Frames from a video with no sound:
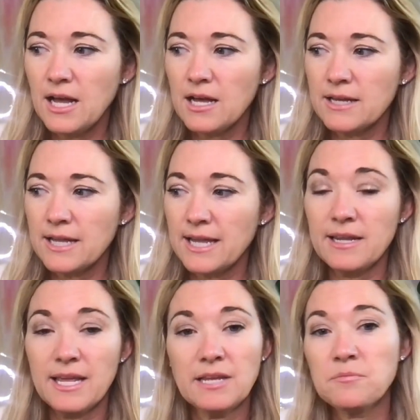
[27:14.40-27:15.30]

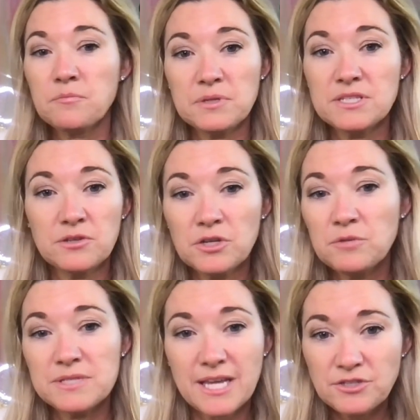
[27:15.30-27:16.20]
and
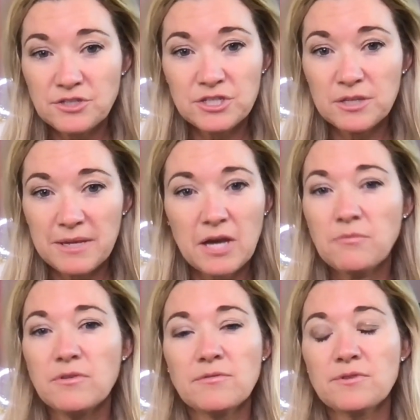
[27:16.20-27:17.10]
could potentially be
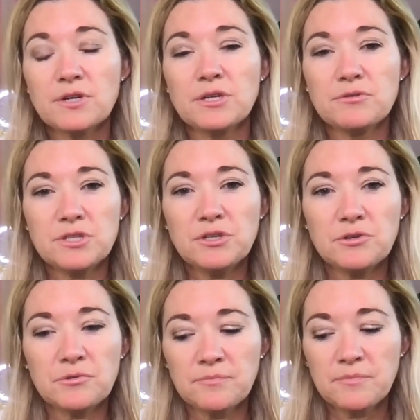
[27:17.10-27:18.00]
helpful for you
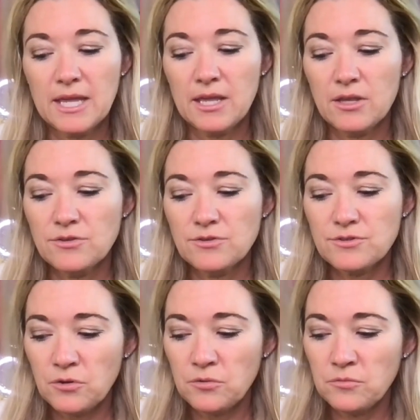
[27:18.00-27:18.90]
too.
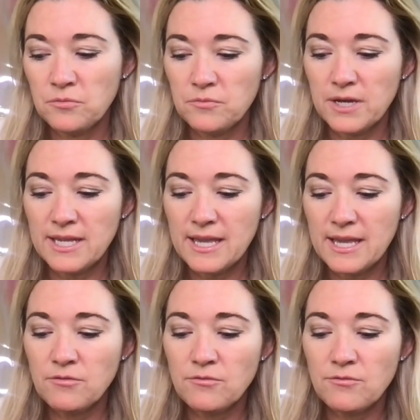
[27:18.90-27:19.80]
So
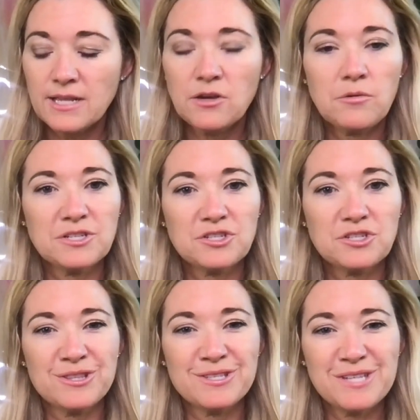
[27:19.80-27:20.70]
again, writing a
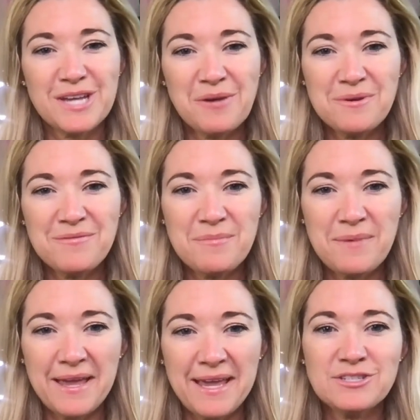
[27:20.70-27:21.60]
question at the top of the
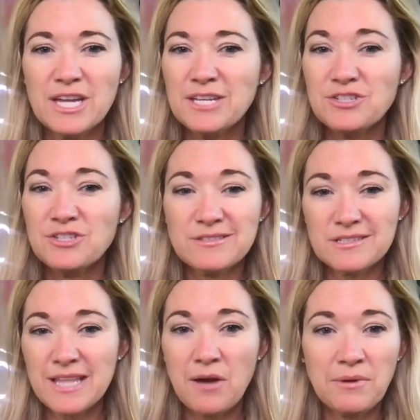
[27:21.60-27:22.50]
page and
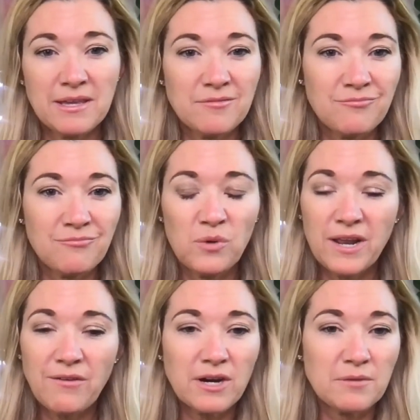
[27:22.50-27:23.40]
just allowing
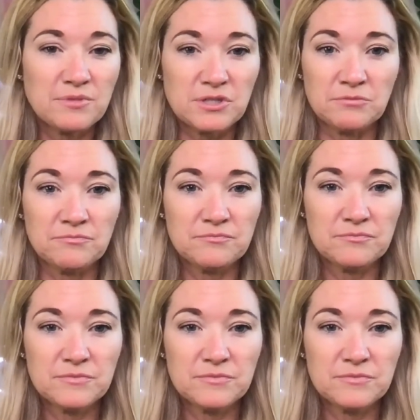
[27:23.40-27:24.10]
whatever comes through.